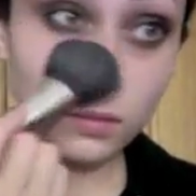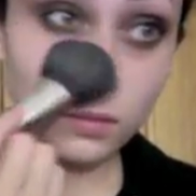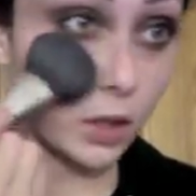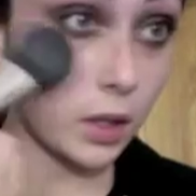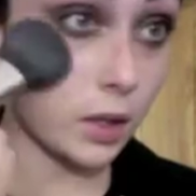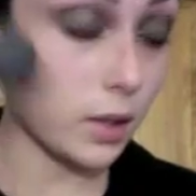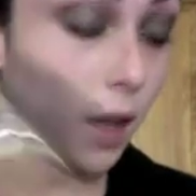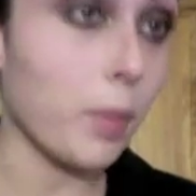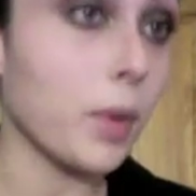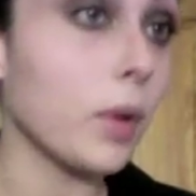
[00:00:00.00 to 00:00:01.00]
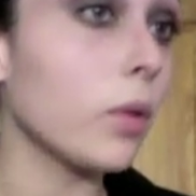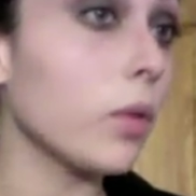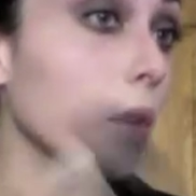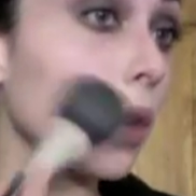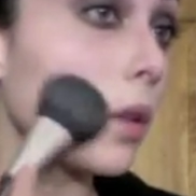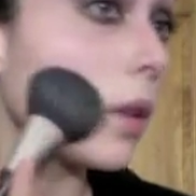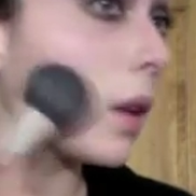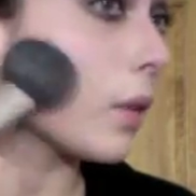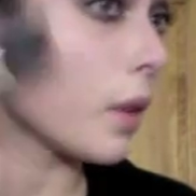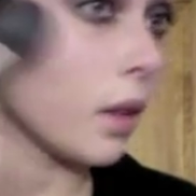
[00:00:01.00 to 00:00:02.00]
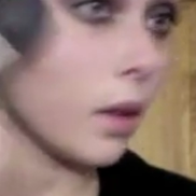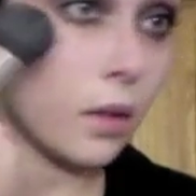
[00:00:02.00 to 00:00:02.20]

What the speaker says: Just going to tap it over everything.